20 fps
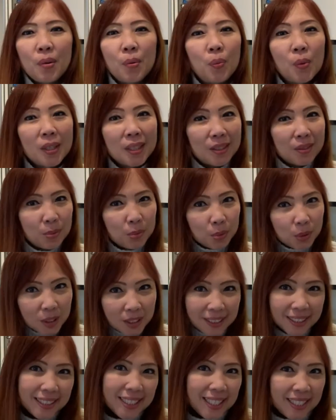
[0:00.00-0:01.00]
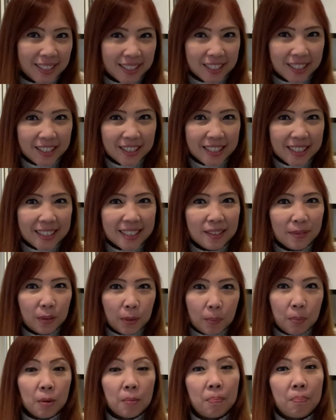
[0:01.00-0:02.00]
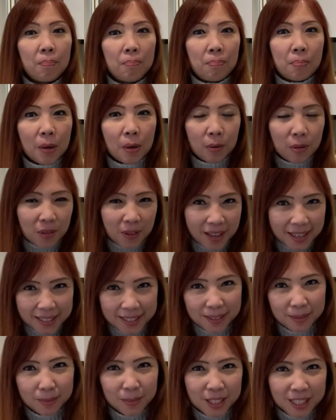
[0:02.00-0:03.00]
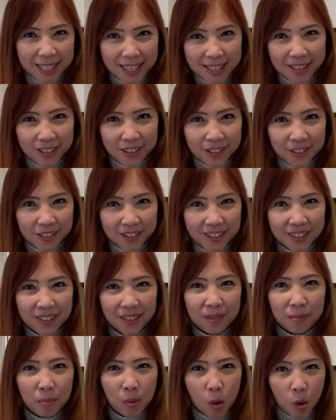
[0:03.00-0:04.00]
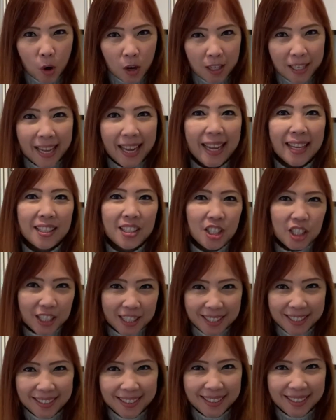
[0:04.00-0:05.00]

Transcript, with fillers: What really tastes good is if you put both items together, pork and chicken.